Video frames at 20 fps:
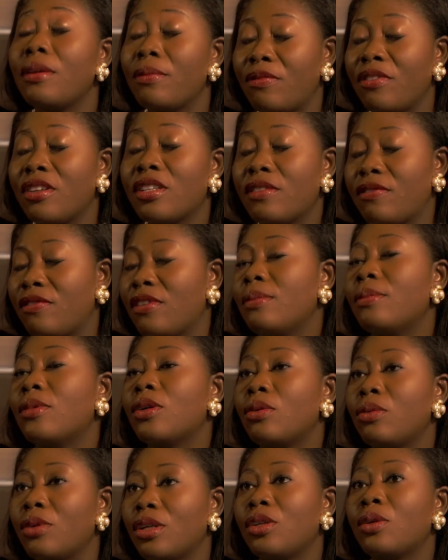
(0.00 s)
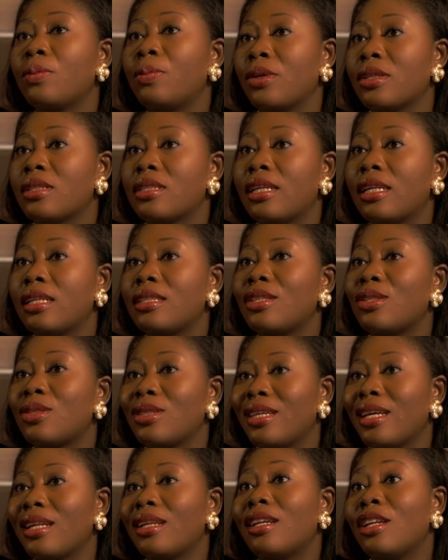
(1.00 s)
first female radio personality to
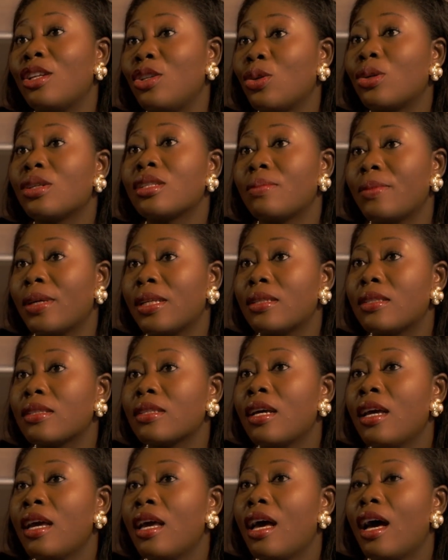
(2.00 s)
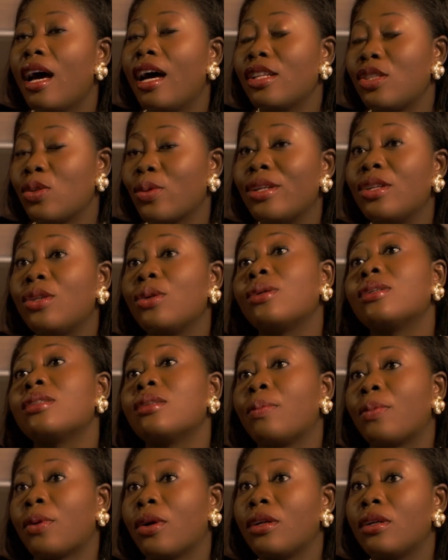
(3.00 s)
get an endorsement, to endorse
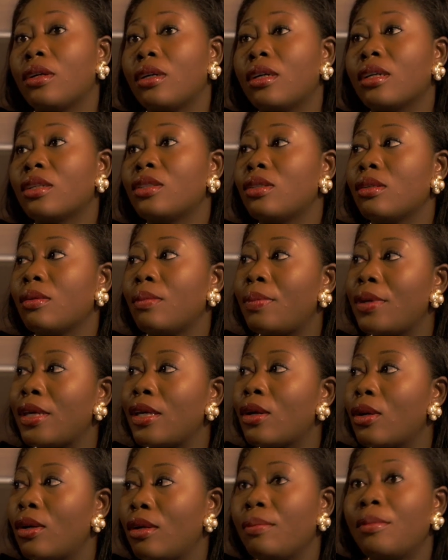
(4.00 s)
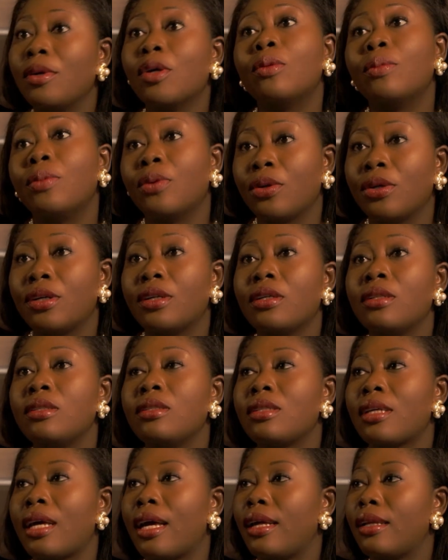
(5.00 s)
a product, to be on
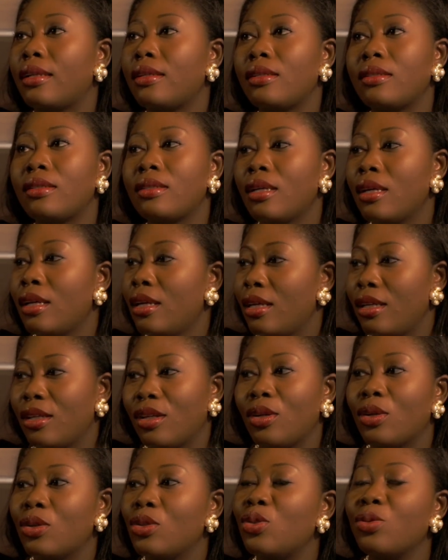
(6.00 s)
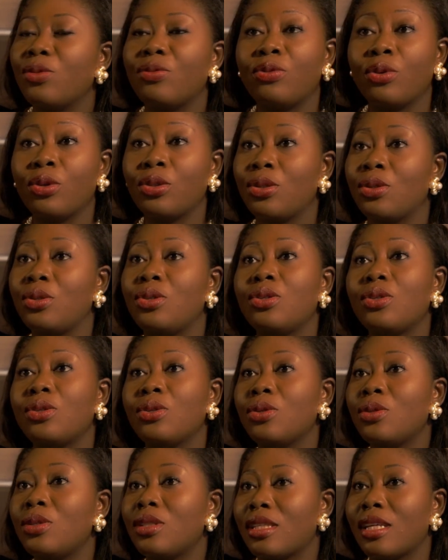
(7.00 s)
billboards and do photo
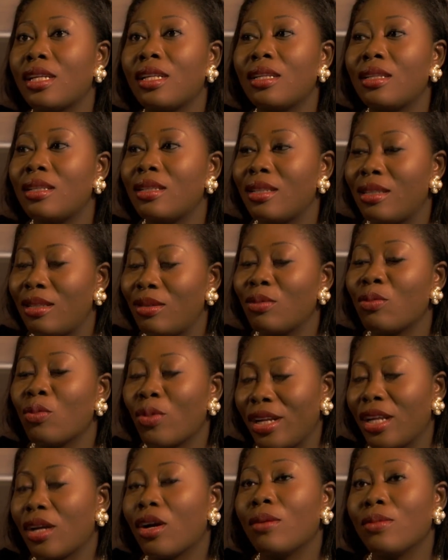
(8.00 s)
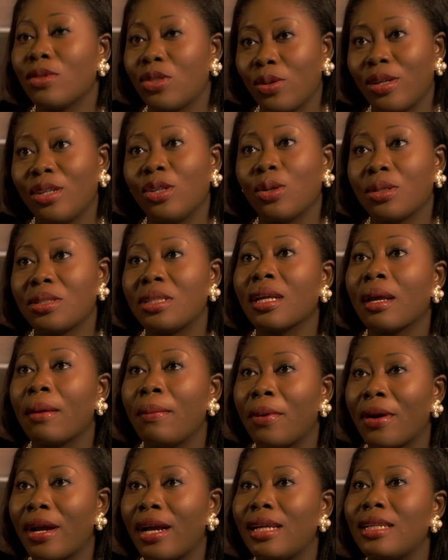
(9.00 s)
shoots, and when it comes to endorsing a
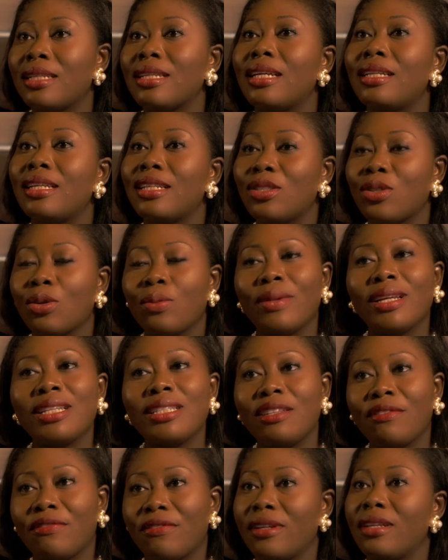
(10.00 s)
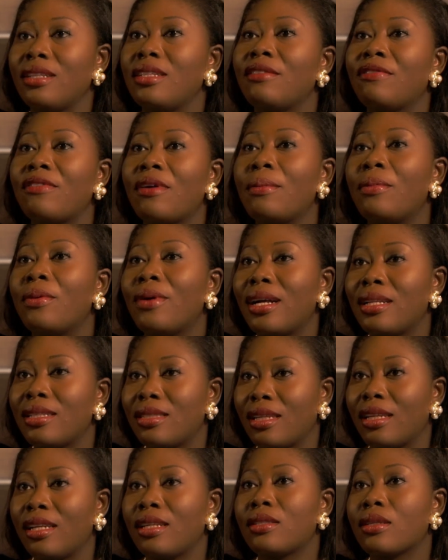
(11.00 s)
brand, and then so many different brands
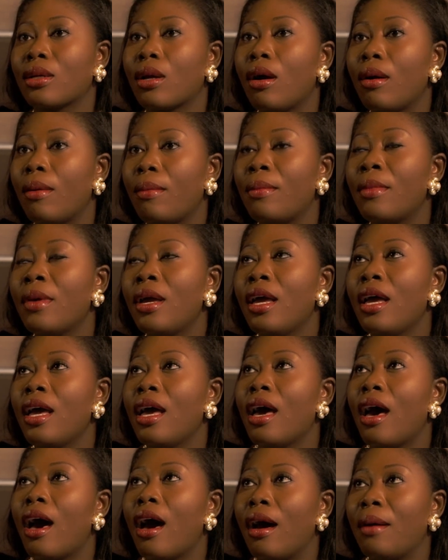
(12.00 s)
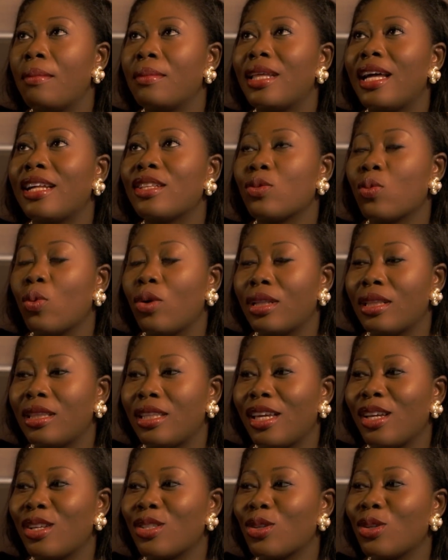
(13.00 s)
started to come. That's one
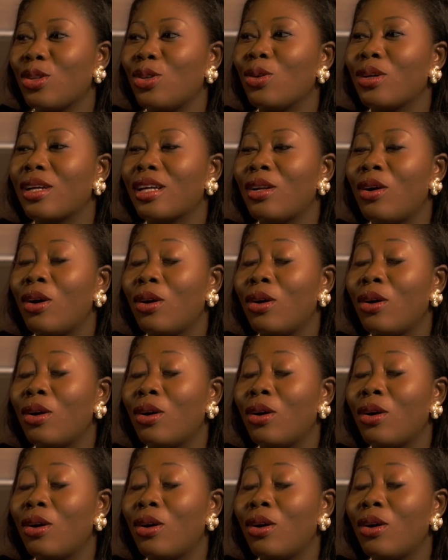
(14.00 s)
thing. So you can